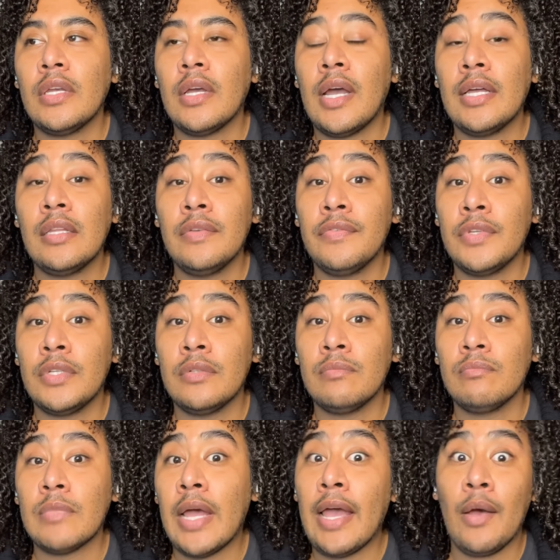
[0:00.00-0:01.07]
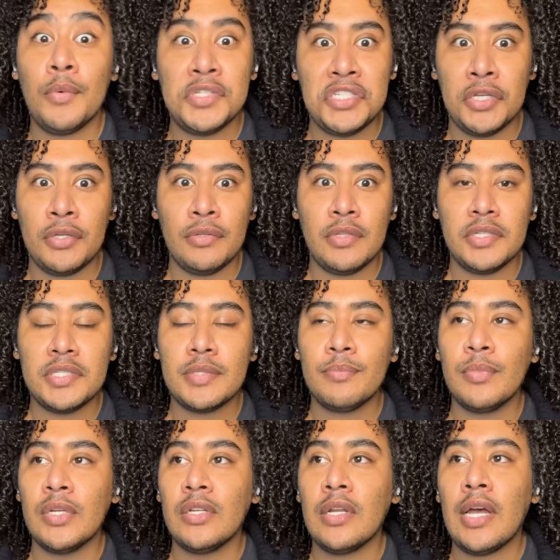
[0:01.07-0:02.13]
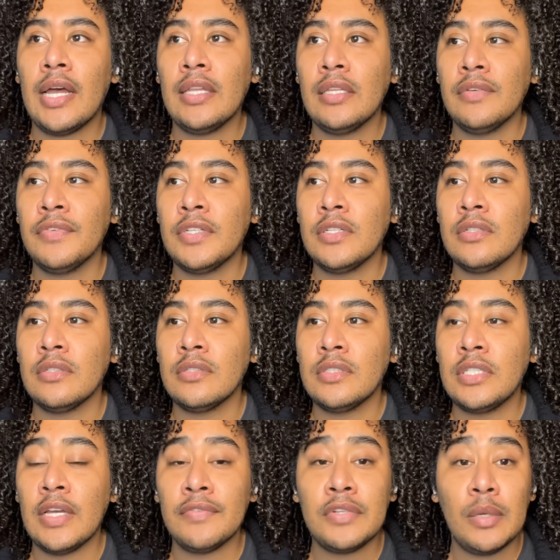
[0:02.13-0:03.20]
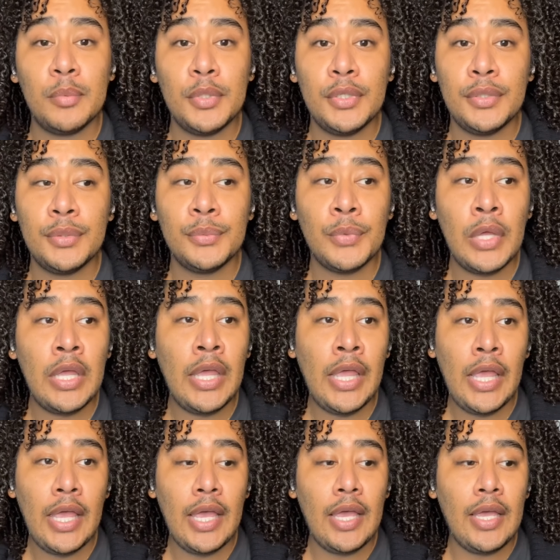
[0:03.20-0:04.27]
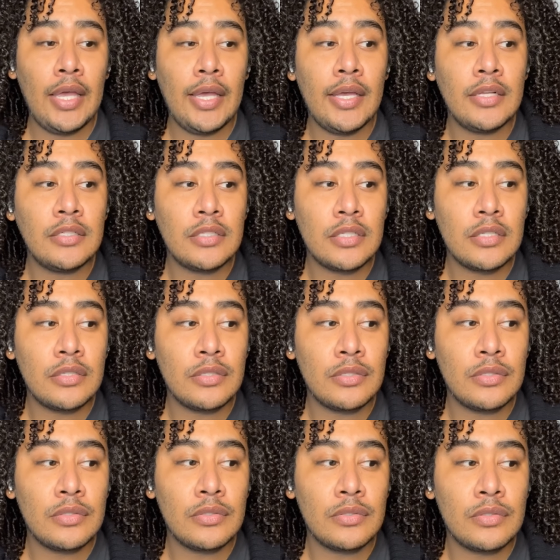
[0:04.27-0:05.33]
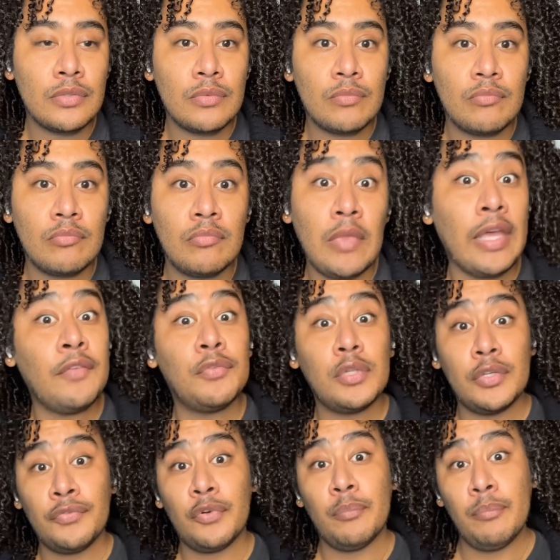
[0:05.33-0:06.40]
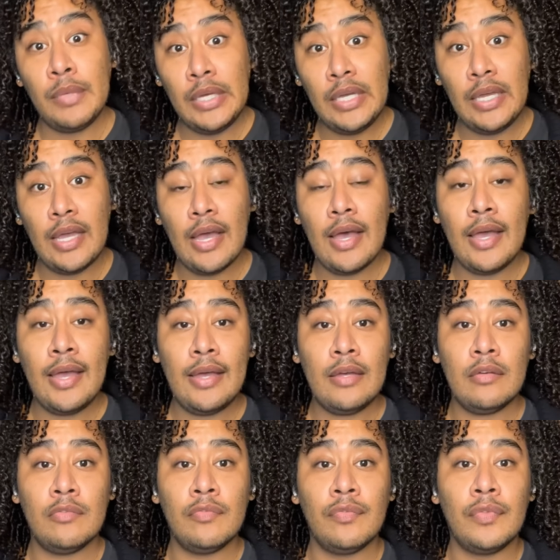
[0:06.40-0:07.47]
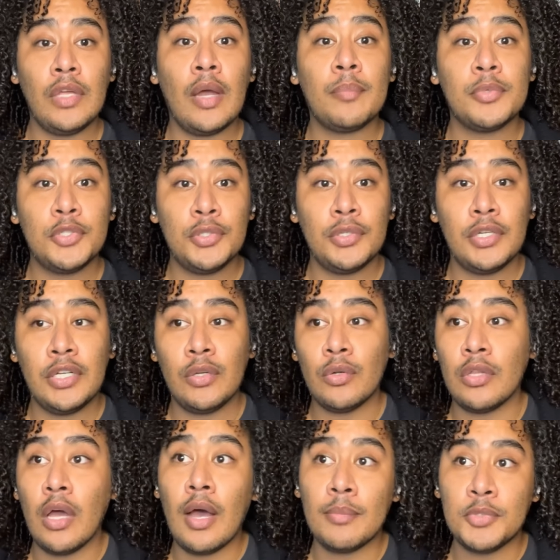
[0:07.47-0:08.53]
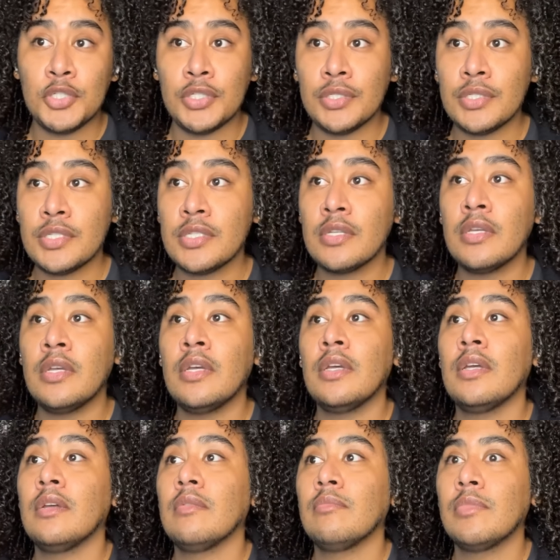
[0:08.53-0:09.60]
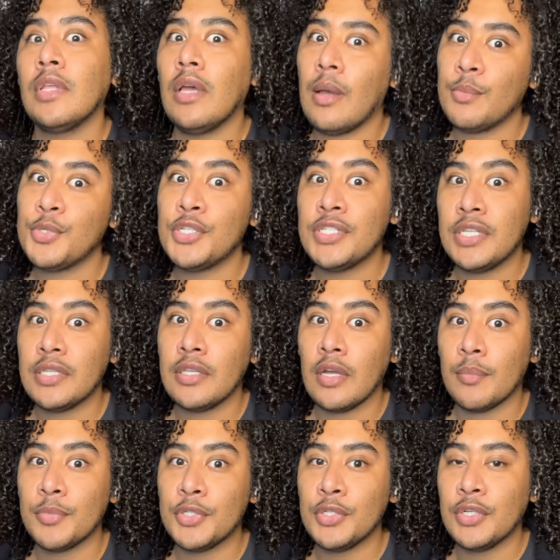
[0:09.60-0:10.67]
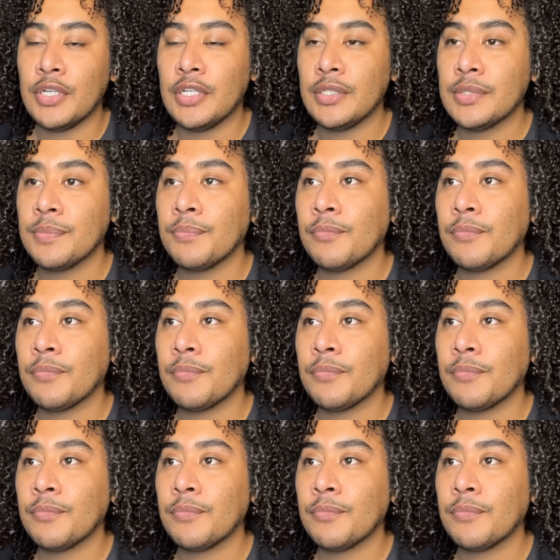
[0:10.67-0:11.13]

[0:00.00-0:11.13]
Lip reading: I always tell you this, but I live in DFW, and thankfully for me, I have the opportunity or the options and the opportunity